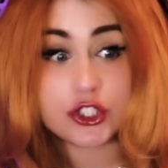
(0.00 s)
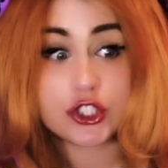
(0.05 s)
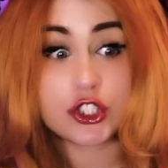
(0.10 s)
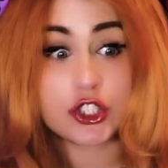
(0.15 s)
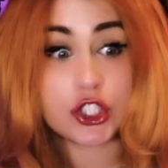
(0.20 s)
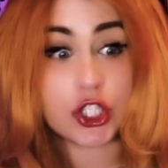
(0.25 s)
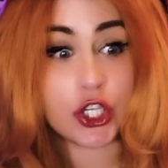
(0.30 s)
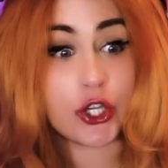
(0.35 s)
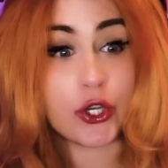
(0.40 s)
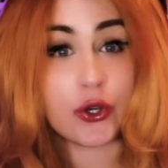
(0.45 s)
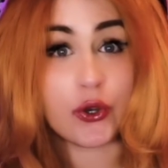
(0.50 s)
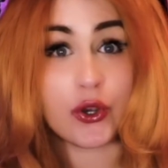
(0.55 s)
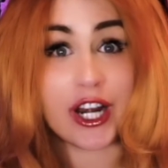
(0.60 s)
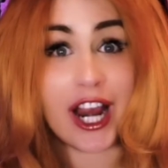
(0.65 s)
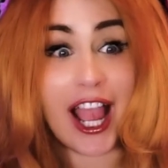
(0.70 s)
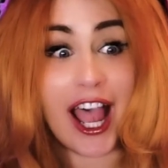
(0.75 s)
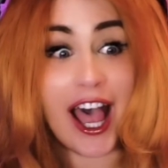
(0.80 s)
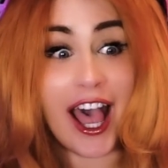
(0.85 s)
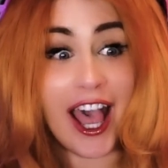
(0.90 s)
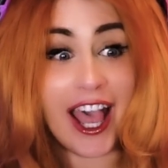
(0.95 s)
Dude,
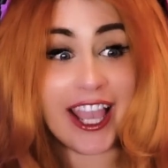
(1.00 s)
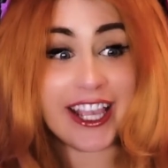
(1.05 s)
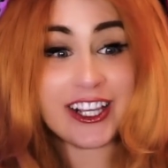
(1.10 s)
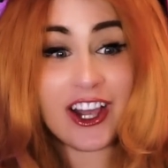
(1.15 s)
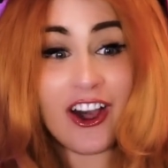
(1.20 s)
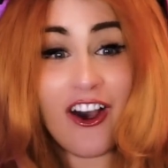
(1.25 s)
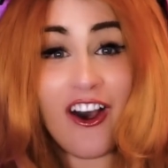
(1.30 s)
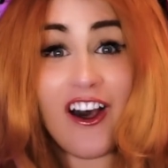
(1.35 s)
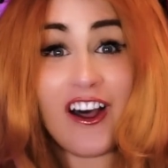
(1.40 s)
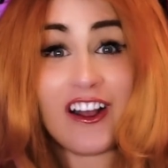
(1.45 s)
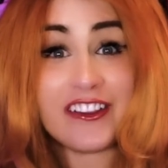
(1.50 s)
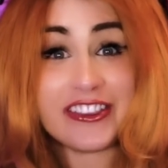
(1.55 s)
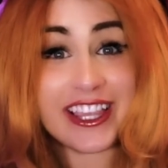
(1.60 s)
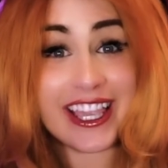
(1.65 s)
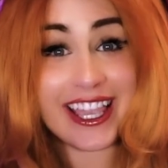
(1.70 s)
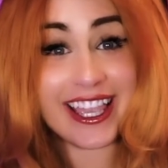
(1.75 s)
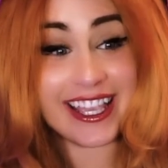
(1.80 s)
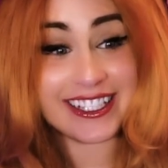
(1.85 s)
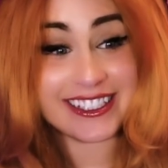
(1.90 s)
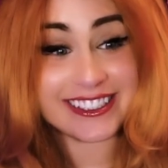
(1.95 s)
I called
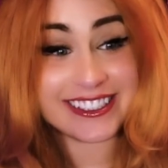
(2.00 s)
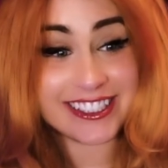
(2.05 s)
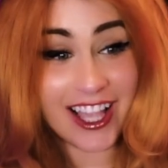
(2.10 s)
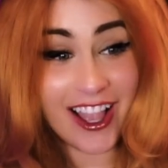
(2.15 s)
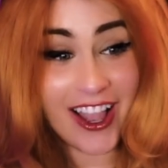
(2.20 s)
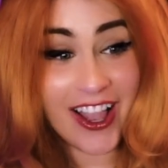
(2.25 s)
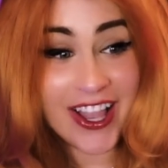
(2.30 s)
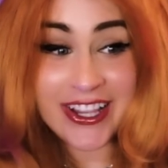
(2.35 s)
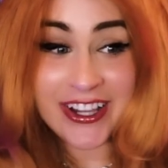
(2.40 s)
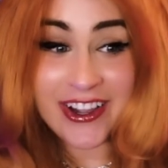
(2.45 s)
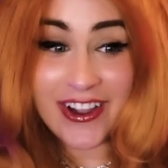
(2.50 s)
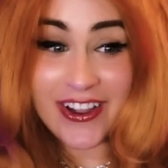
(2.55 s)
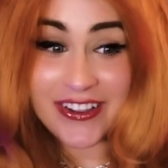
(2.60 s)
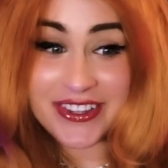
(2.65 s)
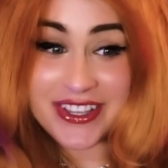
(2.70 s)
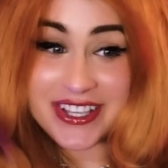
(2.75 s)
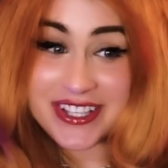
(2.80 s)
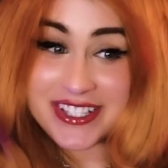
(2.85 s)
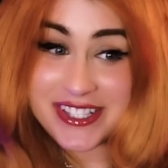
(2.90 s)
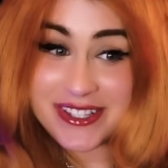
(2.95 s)
this.
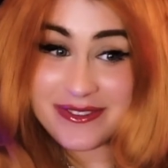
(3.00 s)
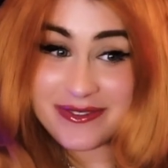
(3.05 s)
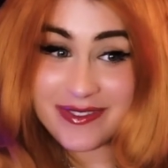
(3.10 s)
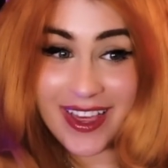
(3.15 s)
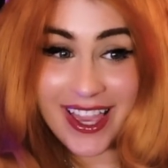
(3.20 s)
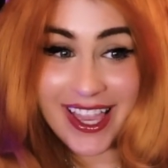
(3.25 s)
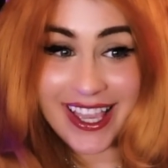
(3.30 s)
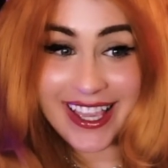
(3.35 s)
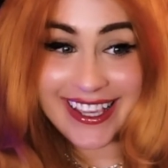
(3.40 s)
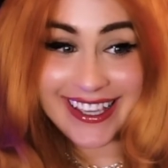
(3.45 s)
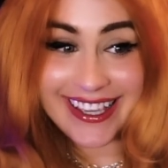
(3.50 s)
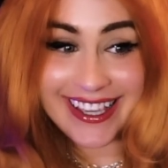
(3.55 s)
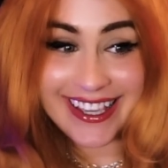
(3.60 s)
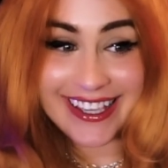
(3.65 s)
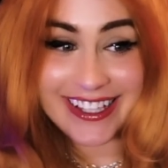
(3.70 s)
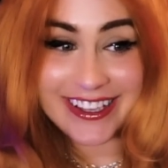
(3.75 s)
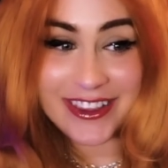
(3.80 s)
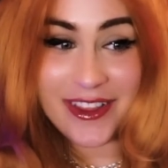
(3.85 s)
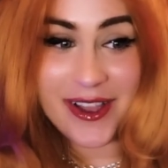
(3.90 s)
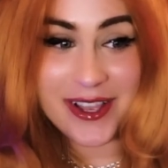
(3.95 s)
I'm like,
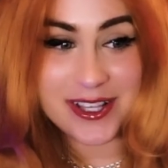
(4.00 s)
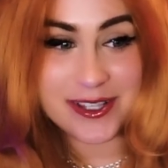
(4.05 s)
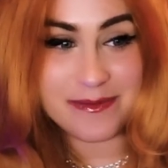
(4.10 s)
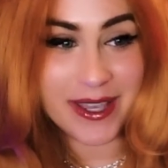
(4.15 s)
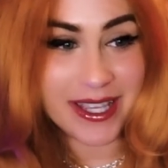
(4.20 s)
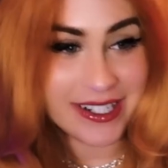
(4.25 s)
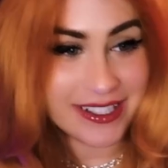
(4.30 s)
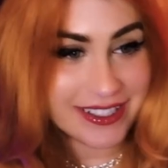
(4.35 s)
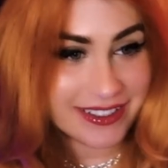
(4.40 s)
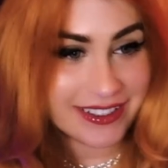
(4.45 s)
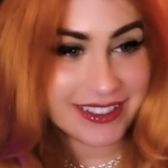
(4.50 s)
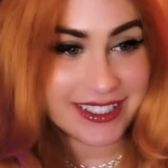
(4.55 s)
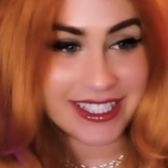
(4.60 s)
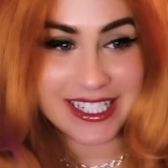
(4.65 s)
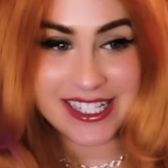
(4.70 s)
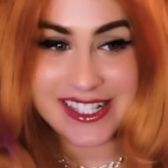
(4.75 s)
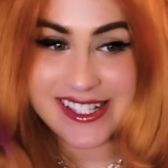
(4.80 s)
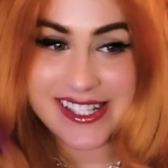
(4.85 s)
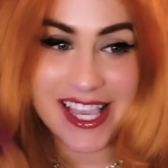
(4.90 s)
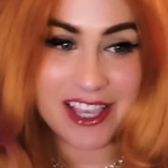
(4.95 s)
Law's man
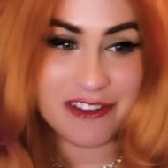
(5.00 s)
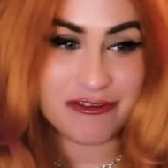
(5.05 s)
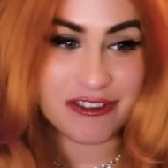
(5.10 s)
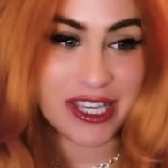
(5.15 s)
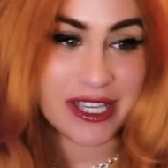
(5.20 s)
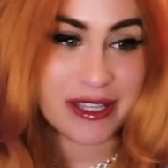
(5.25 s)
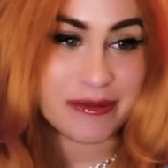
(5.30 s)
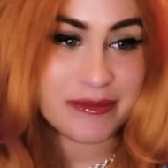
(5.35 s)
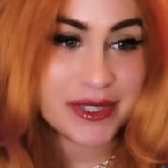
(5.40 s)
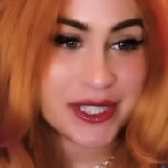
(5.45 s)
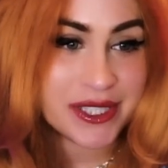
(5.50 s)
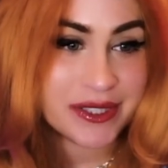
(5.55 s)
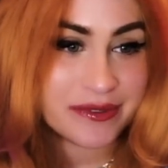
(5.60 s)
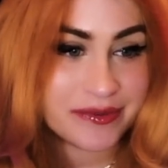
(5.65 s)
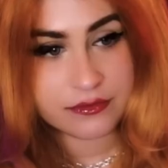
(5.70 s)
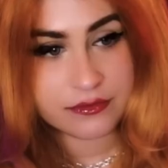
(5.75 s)
gonna save him.